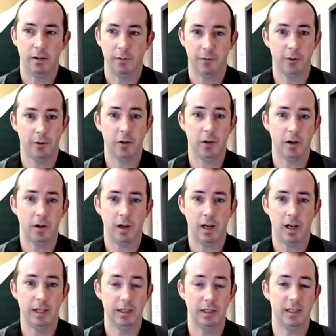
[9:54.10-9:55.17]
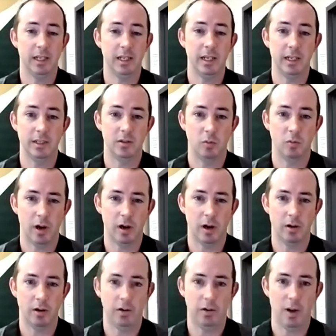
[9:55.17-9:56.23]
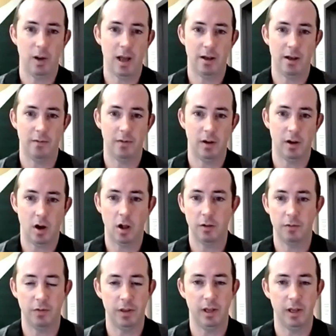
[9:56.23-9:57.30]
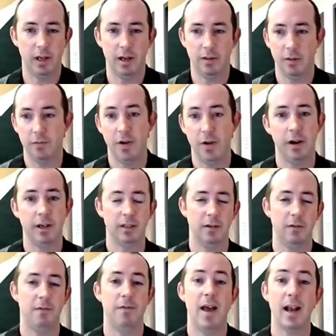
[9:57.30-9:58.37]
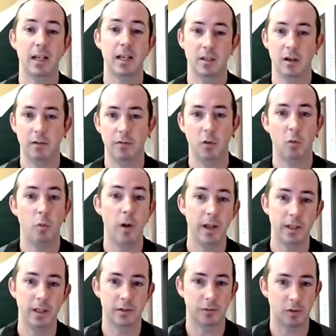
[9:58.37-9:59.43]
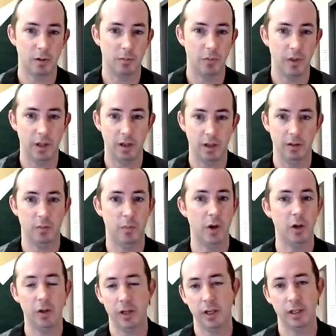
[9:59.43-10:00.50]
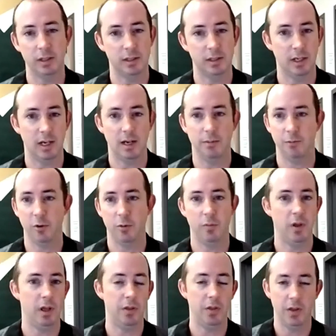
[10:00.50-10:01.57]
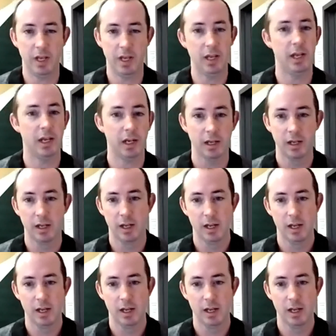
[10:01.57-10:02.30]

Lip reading: Further, in cities where you have all of the various effects of the winds from the buildings, from the heating